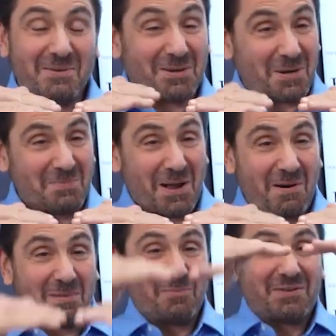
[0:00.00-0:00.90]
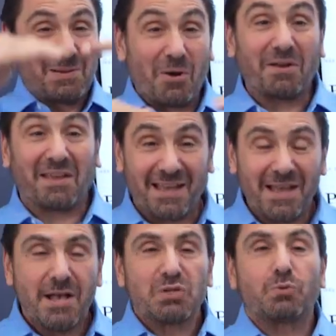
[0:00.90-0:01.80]
We turn power on, it moves up.
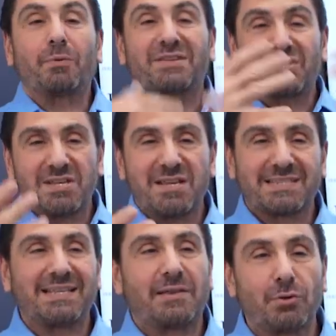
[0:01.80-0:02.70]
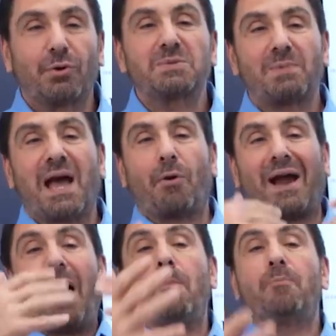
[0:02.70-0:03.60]
Okay, so what we're seeing is now the noise
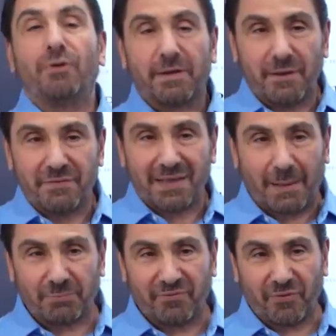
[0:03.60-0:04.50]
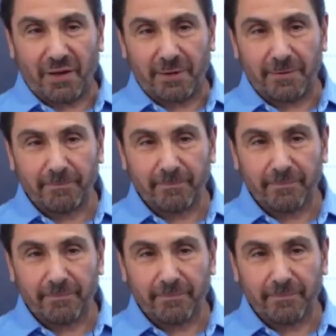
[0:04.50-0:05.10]
power output of the amplifier